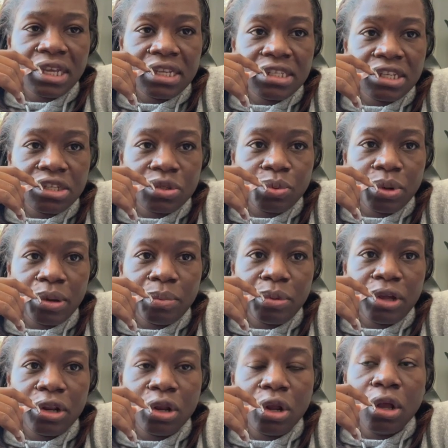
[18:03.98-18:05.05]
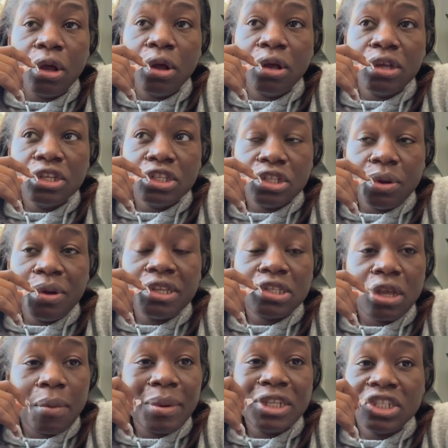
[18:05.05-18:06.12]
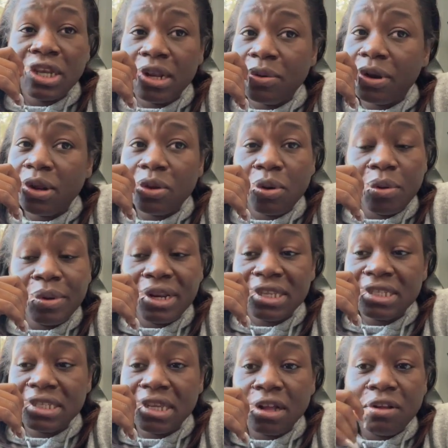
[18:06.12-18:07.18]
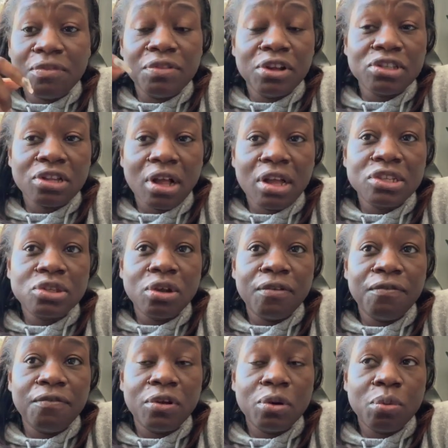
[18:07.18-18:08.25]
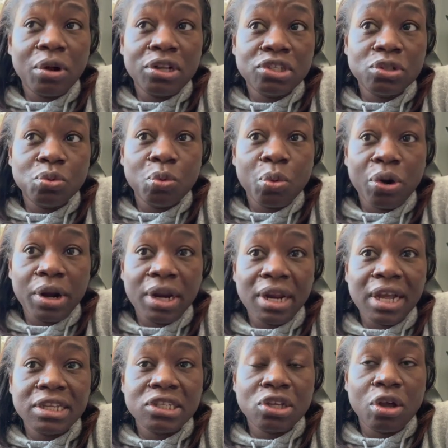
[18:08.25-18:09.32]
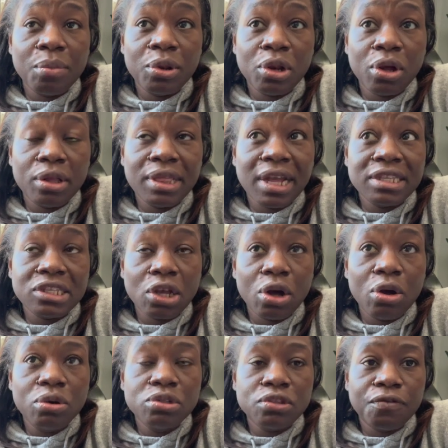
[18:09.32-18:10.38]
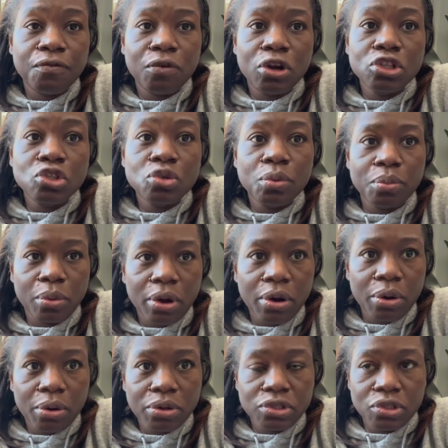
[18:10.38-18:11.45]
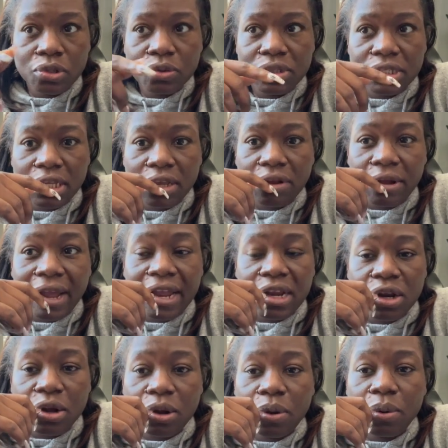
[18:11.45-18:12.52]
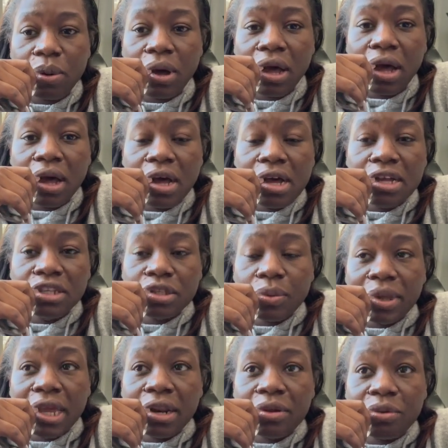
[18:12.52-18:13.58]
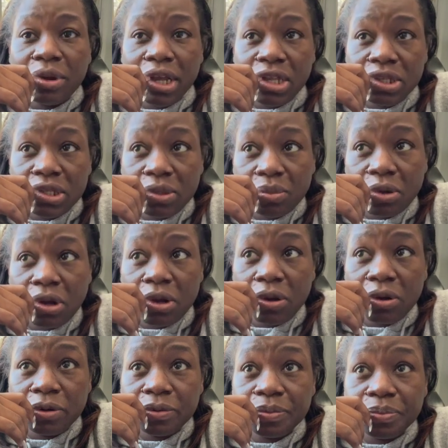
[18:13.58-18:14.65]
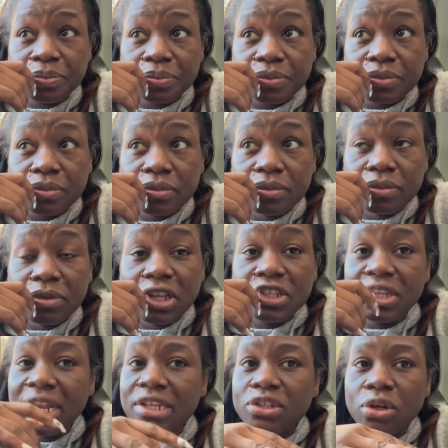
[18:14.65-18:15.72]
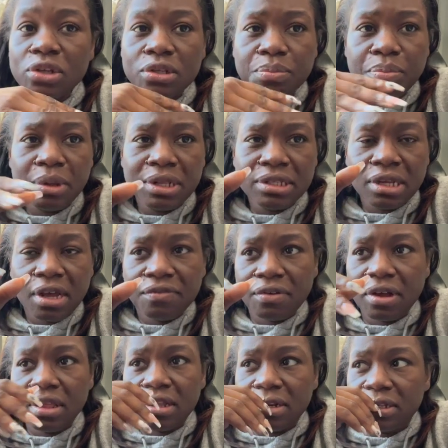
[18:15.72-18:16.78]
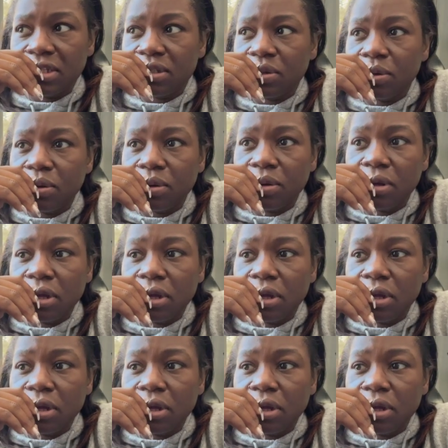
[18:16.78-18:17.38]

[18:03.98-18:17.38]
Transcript: as this one, but Snow is coming January Guam itself. There's also a flood watch warning that's coming that's out for tomorrow, Tuesday, right now. So we're getting rain tomorrow. So that's going to melt off all of the snow.